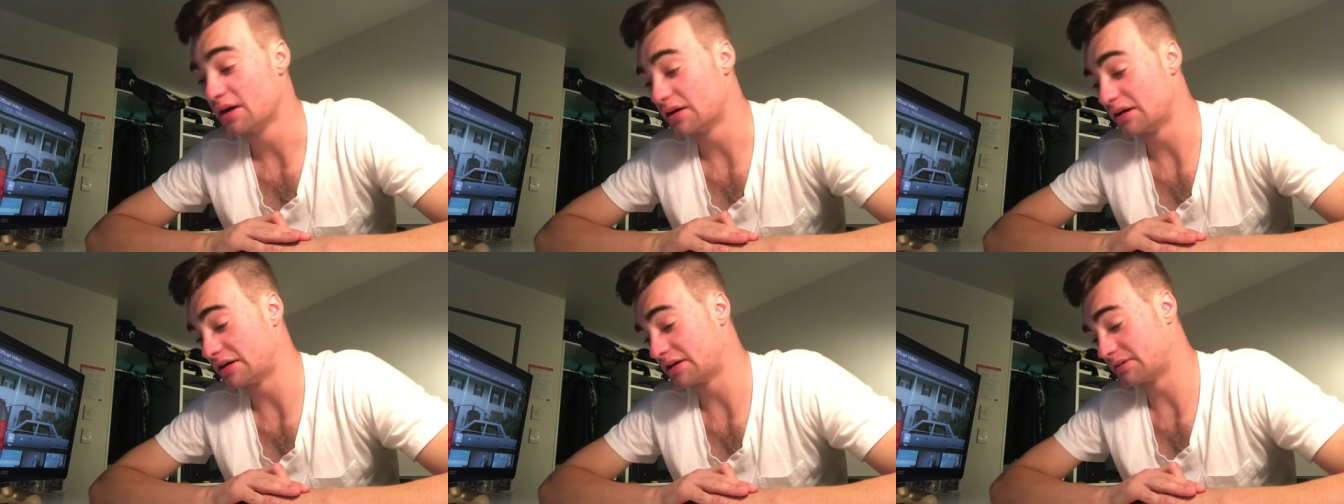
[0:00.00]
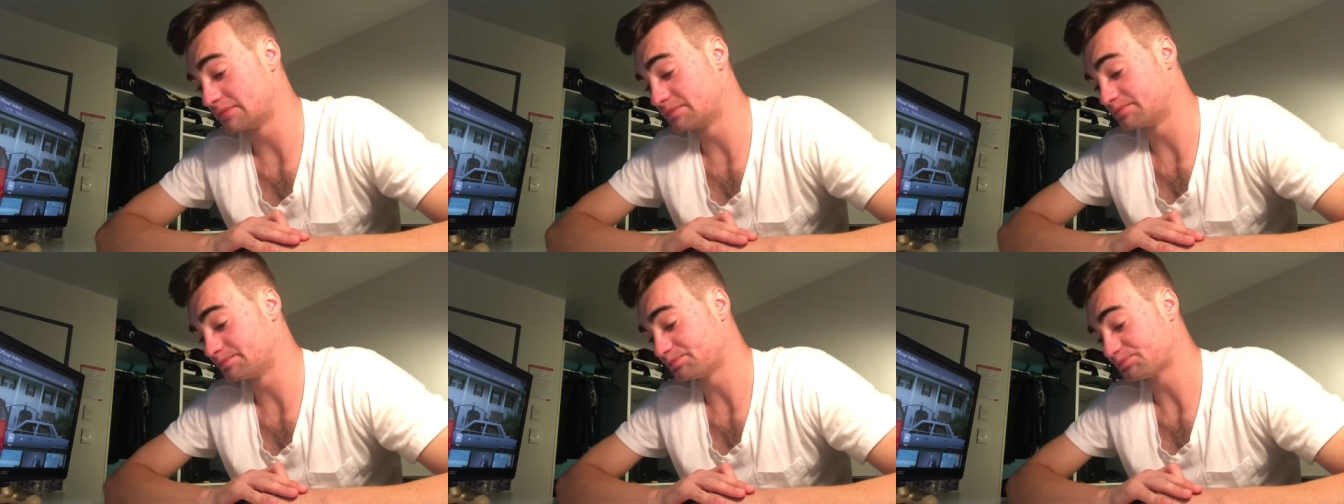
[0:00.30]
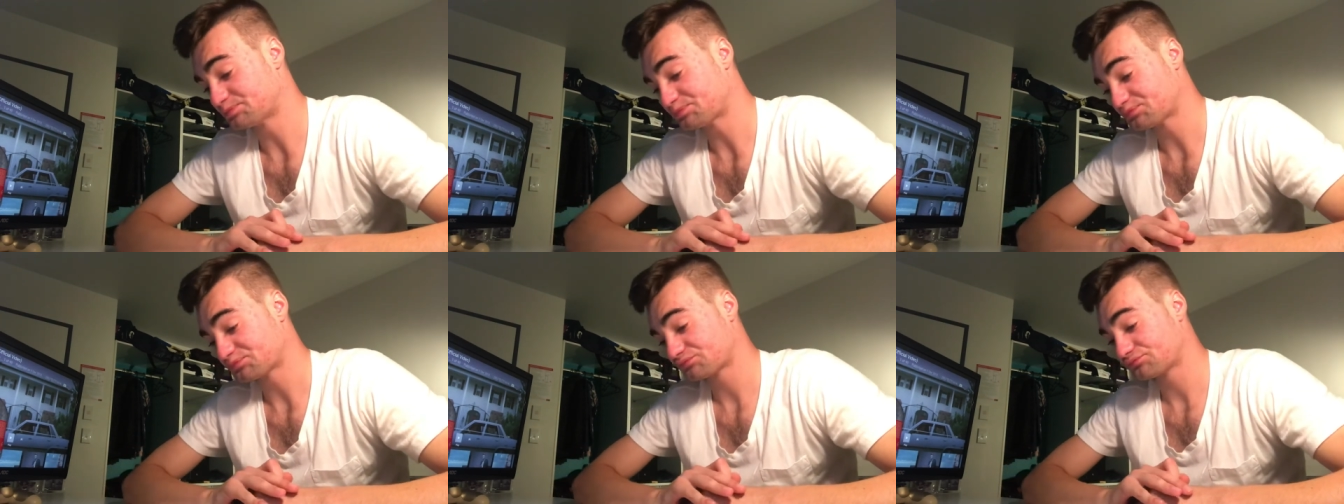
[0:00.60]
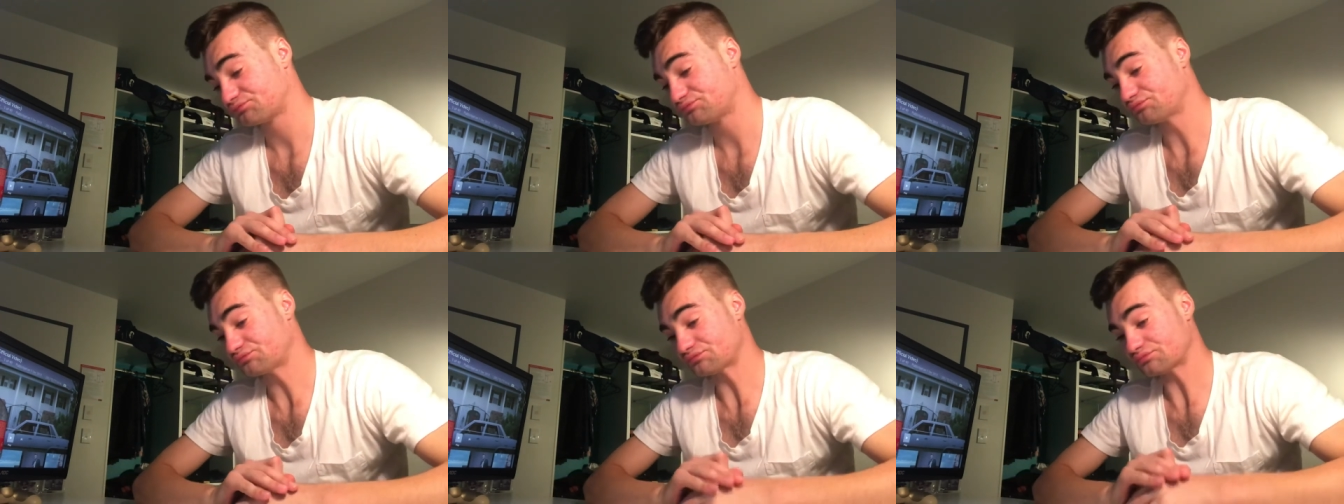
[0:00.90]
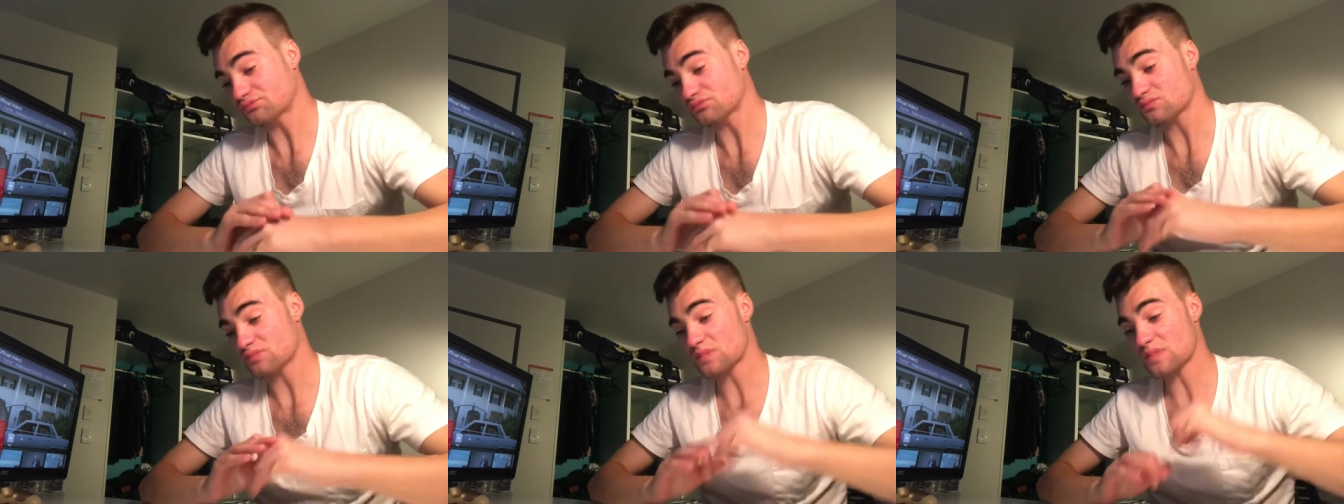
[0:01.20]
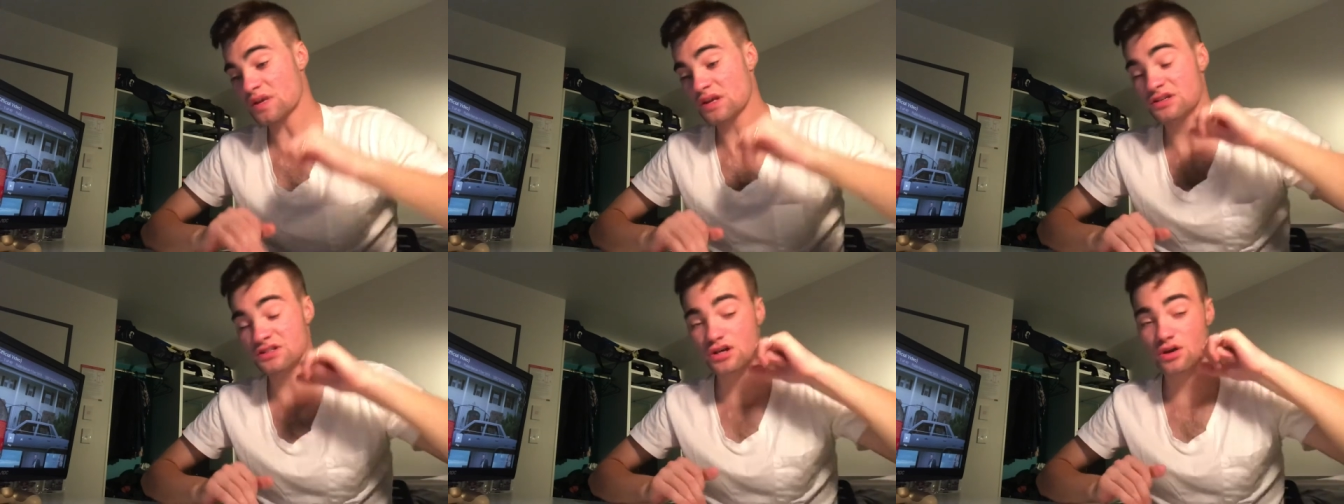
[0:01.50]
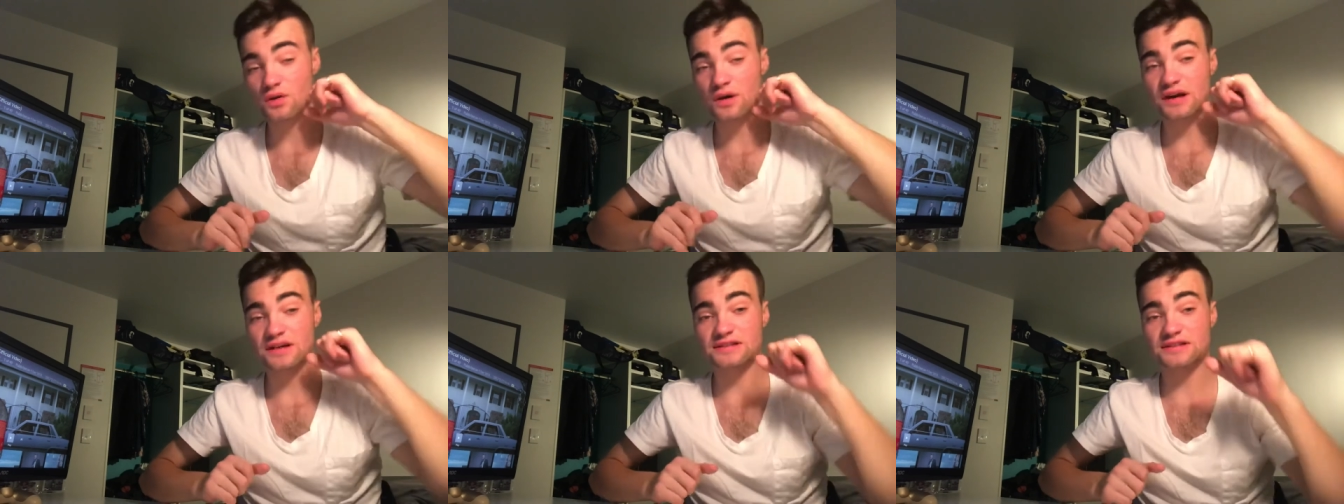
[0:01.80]
Um,
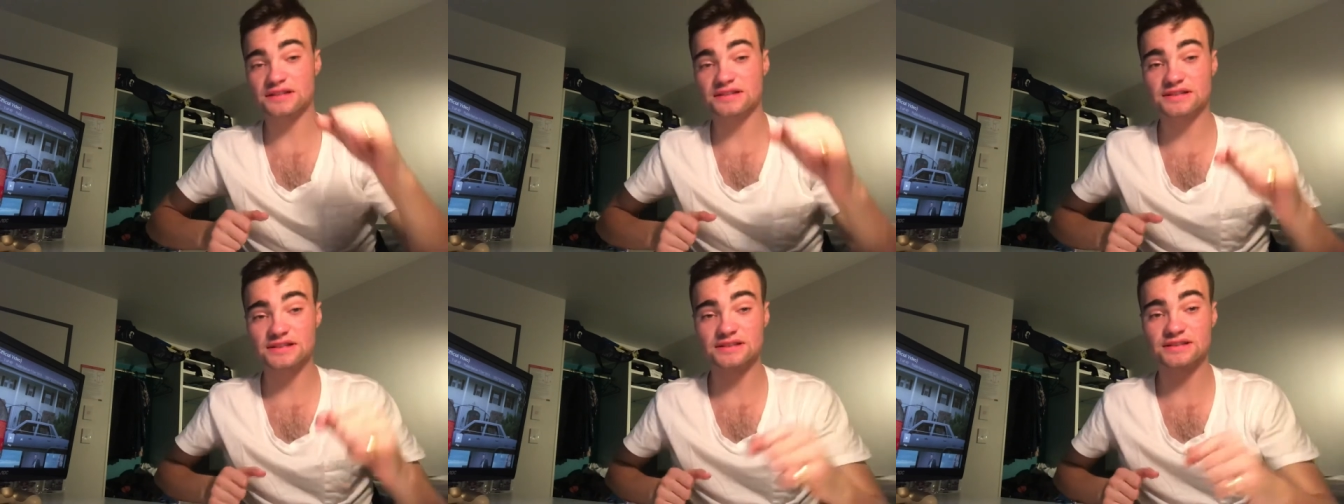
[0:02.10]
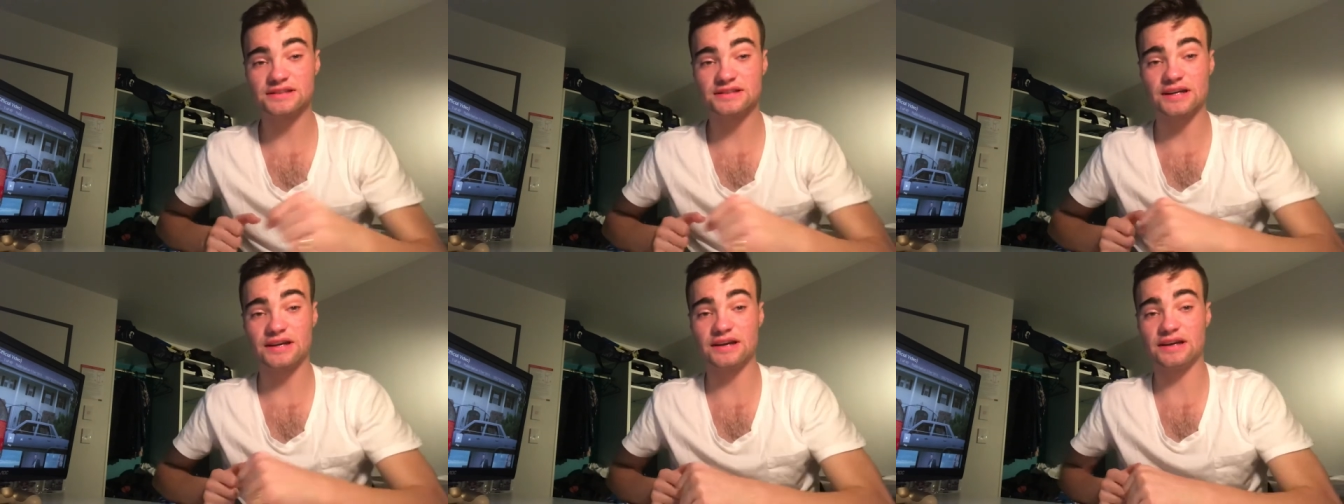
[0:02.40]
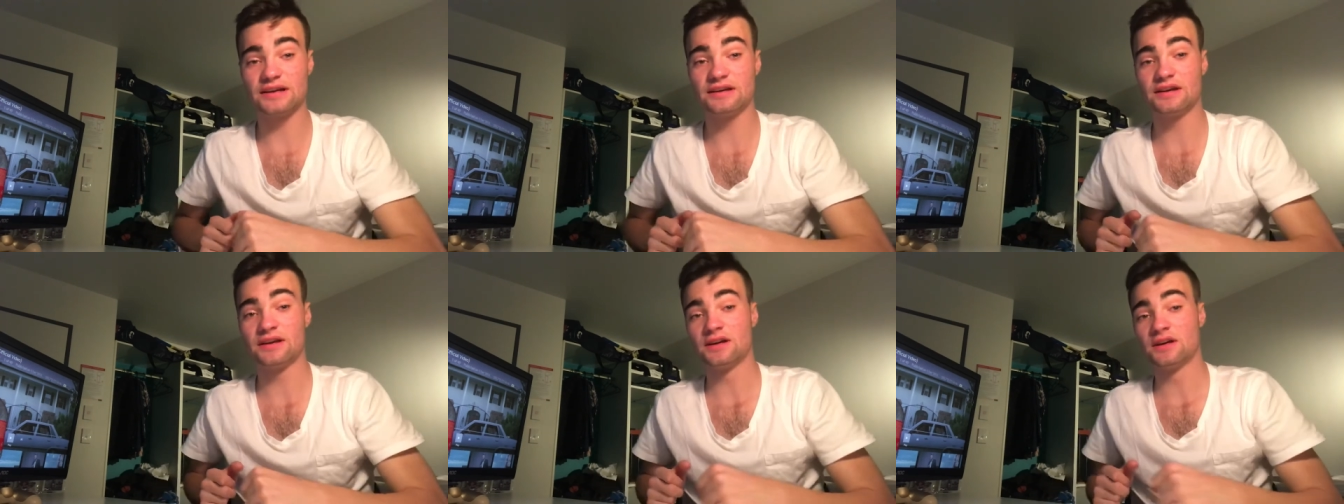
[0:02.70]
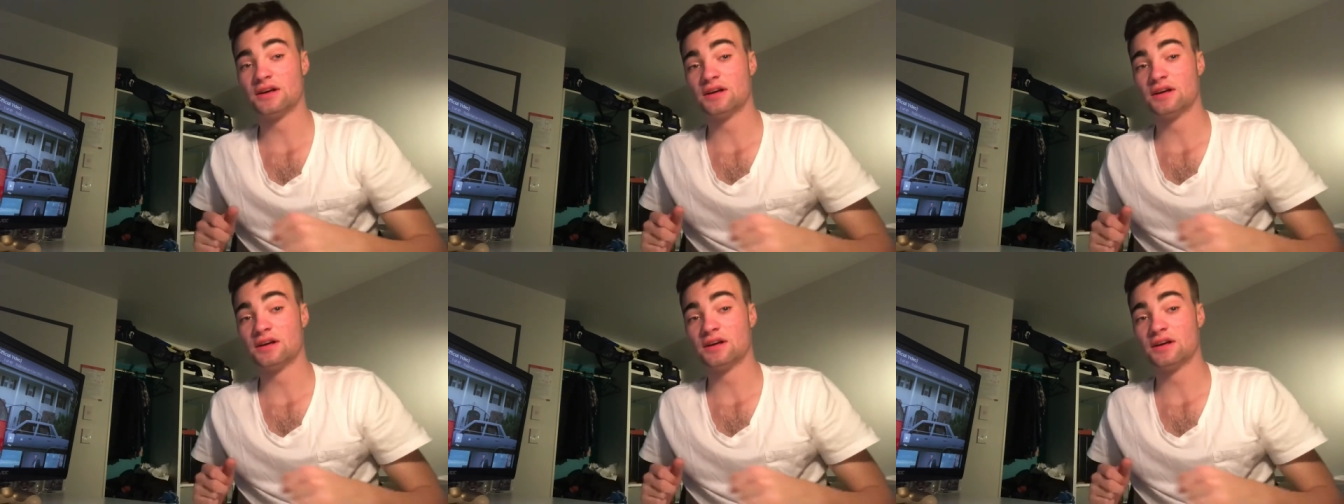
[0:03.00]
so as I did say